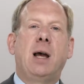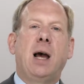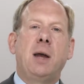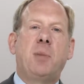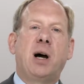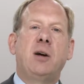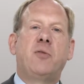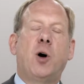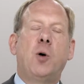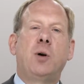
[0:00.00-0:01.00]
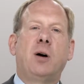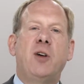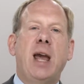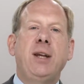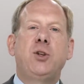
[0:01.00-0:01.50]
And by a vote of
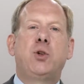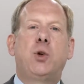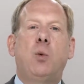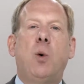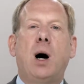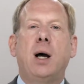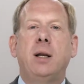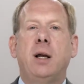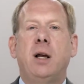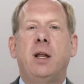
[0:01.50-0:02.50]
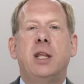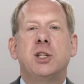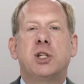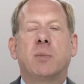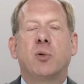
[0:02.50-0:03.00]
8-1, the
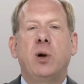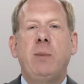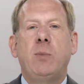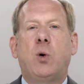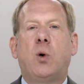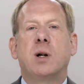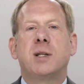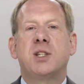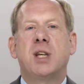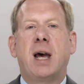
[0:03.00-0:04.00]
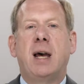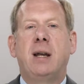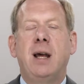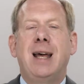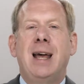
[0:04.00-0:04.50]
Supreme Court
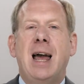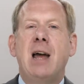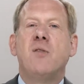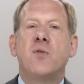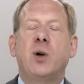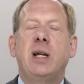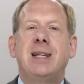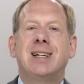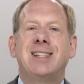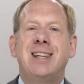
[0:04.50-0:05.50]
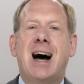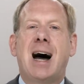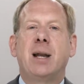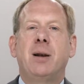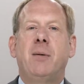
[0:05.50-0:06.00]
said every does
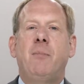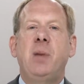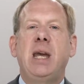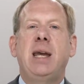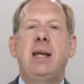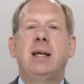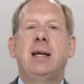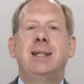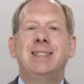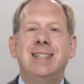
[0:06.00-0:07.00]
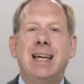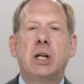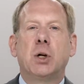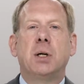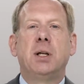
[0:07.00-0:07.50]
not mean
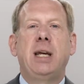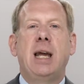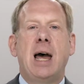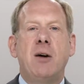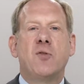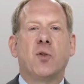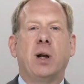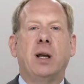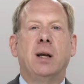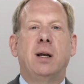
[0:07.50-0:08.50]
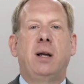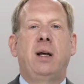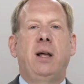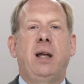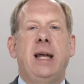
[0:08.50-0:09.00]
literally every.
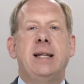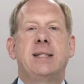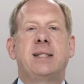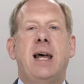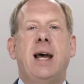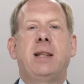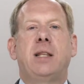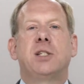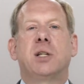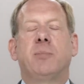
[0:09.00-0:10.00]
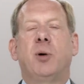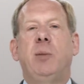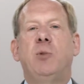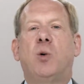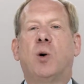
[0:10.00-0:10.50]
Instead, the
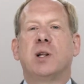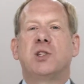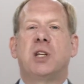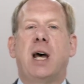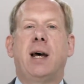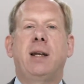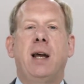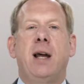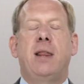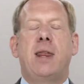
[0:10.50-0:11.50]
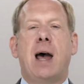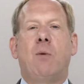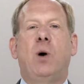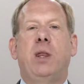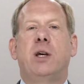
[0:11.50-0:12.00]
Supreme Court said
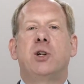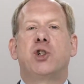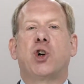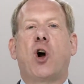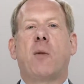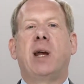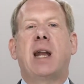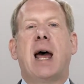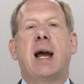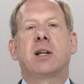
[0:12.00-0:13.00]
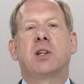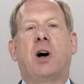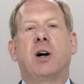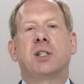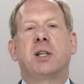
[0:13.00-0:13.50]
that when the Sherman Act
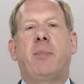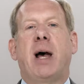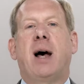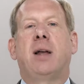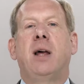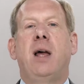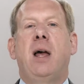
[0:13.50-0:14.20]
talks about